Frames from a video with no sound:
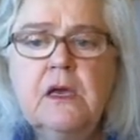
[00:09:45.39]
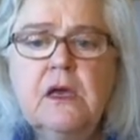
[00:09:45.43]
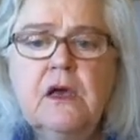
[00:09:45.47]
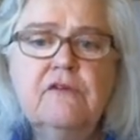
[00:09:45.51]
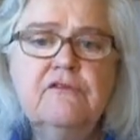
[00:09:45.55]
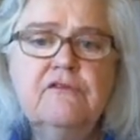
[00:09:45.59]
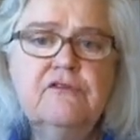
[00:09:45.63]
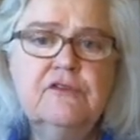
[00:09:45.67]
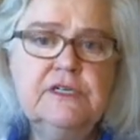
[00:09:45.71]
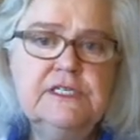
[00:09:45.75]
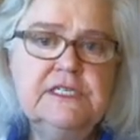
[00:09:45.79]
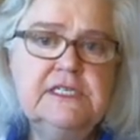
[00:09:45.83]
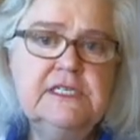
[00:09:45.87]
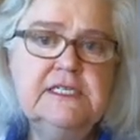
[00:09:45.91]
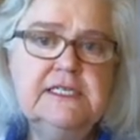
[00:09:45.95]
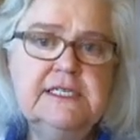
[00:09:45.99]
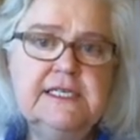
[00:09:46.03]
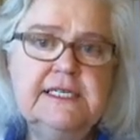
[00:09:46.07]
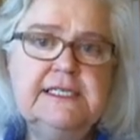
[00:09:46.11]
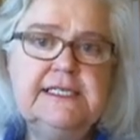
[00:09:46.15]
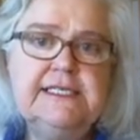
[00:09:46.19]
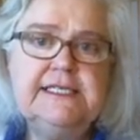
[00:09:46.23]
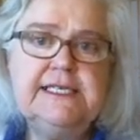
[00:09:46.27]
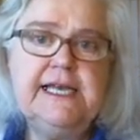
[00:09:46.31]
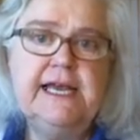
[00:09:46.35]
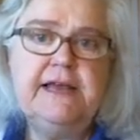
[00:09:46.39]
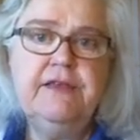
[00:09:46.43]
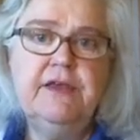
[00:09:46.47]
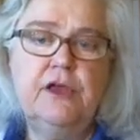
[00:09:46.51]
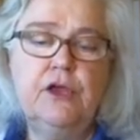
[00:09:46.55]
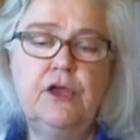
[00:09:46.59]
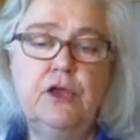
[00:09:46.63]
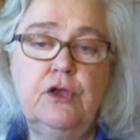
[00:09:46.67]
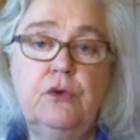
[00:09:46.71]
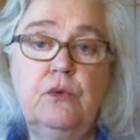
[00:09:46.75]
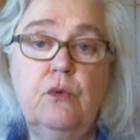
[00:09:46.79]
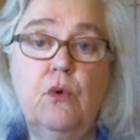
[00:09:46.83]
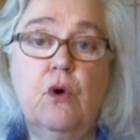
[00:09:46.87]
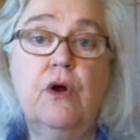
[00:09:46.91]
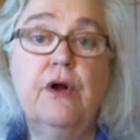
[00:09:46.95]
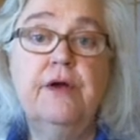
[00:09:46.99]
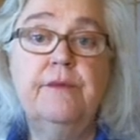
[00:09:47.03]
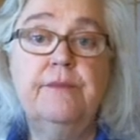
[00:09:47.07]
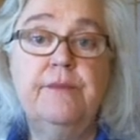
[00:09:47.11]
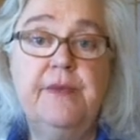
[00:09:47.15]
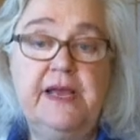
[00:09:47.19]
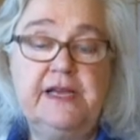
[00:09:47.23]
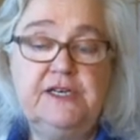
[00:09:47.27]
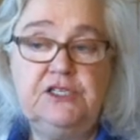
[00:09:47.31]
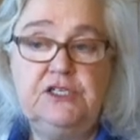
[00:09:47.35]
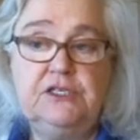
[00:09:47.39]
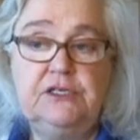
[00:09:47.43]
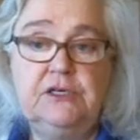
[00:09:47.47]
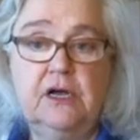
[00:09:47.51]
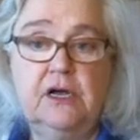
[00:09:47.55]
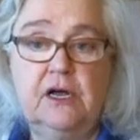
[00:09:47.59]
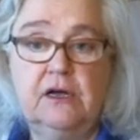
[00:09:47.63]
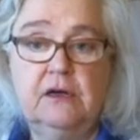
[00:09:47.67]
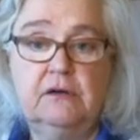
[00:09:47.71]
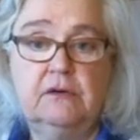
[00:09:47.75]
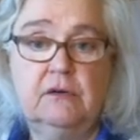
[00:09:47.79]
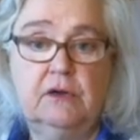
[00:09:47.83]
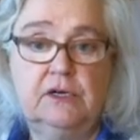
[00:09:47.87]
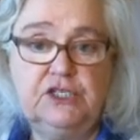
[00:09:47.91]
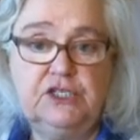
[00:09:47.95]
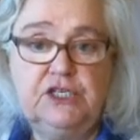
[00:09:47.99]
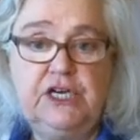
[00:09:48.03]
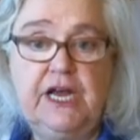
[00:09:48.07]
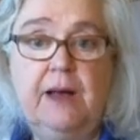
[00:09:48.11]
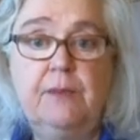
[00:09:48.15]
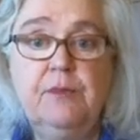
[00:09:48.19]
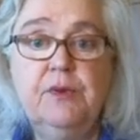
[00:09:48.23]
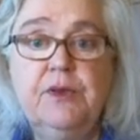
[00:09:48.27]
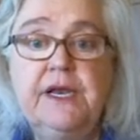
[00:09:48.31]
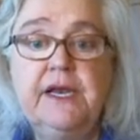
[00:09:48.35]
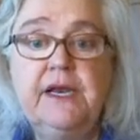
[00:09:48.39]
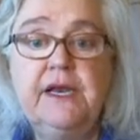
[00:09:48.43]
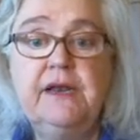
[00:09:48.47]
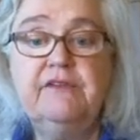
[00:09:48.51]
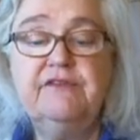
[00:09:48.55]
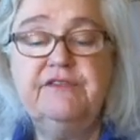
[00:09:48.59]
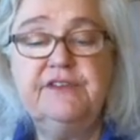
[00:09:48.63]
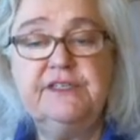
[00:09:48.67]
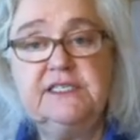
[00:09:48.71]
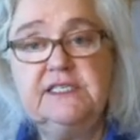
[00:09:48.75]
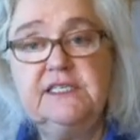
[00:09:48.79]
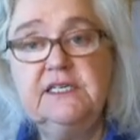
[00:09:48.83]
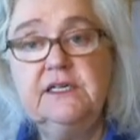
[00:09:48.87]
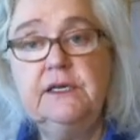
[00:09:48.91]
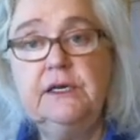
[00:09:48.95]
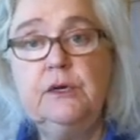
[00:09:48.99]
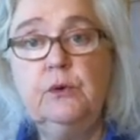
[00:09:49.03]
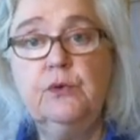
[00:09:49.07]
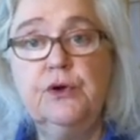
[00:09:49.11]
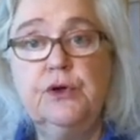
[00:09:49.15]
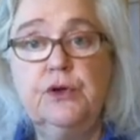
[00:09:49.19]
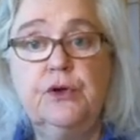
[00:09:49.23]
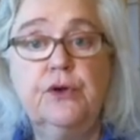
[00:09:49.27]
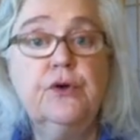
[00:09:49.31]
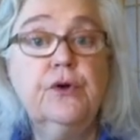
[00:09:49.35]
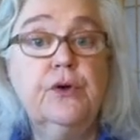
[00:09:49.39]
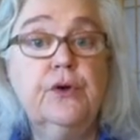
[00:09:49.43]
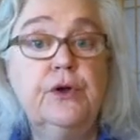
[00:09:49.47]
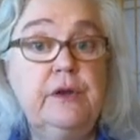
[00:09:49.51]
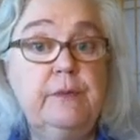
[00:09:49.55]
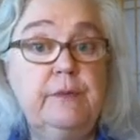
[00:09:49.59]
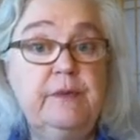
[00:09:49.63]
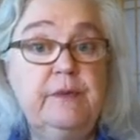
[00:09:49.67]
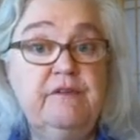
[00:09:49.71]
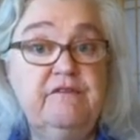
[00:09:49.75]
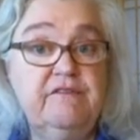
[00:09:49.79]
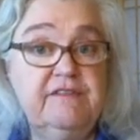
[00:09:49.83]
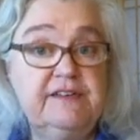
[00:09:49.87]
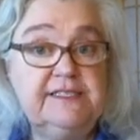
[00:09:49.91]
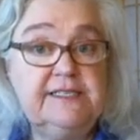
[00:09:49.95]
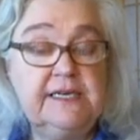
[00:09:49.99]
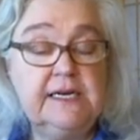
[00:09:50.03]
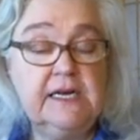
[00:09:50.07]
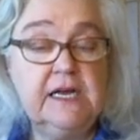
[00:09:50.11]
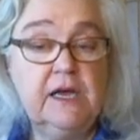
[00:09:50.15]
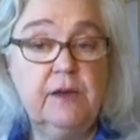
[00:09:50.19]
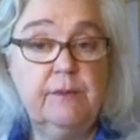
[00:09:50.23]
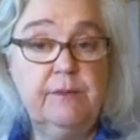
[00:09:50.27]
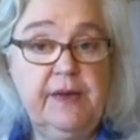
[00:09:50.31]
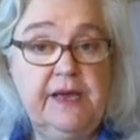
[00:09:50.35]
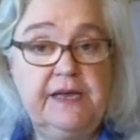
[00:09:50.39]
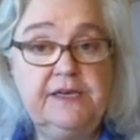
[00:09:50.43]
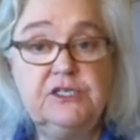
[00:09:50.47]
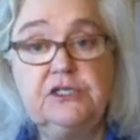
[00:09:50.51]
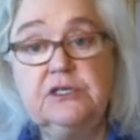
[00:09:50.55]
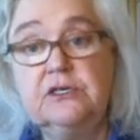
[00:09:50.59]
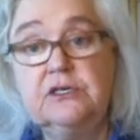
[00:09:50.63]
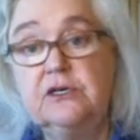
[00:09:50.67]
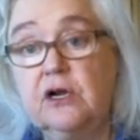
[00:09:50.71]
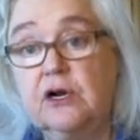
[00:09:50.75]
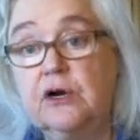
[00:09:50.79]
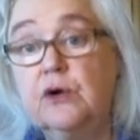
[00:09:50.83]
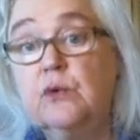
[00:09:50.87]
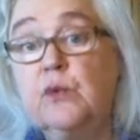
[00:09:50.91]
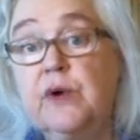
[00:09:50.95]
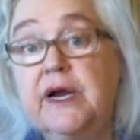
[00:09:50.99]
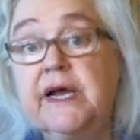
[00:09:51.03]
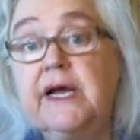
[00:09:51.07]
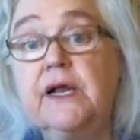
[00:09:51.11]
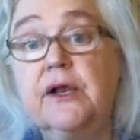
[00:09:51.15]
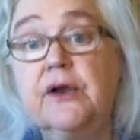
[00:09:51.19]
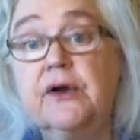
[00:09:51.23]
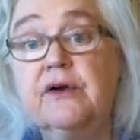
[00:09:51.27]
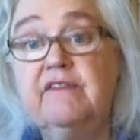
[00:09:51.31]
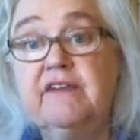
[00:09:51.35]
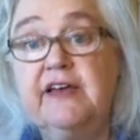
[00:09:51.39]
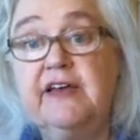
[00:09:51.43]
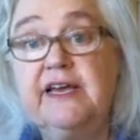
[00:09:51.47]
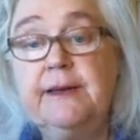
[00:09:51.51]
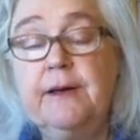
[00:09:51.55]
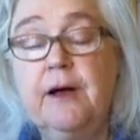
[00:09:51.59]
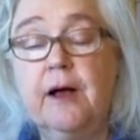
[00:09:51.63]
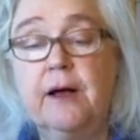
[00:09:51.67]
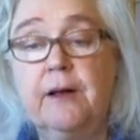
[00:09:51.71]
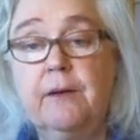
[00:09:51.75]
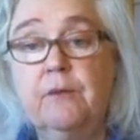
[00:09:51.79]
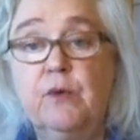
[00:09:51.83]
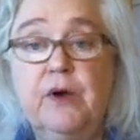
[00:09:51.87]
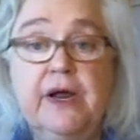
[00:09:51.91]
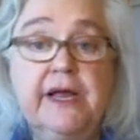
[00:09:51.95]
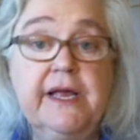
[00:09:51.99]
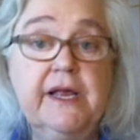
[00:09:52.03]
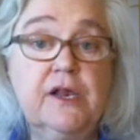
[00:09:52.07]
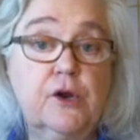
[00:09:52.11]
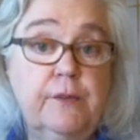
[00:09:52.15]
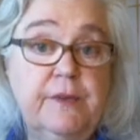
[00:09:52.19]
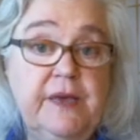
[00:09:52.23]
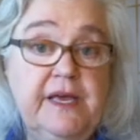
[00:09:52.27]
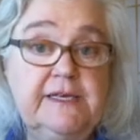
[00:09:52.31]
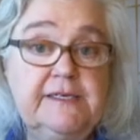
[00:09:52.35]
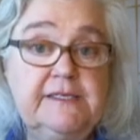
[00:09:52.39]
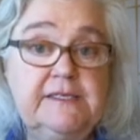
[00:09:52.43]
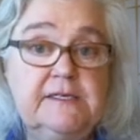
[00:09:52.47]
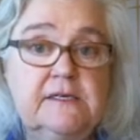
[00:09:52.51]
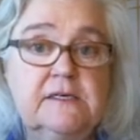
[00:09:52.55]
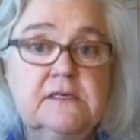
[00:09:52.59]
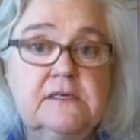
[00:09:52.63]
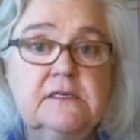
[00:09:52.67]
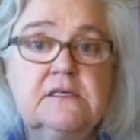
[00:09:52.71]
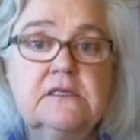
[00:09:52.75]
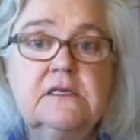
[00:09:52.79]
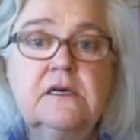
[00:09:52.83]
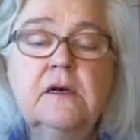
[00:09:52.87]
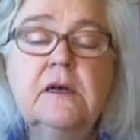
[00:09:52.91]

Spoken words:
For instance, let's say that you are a chaplain in a facility where you're going to be visiting a patient on a regular basis.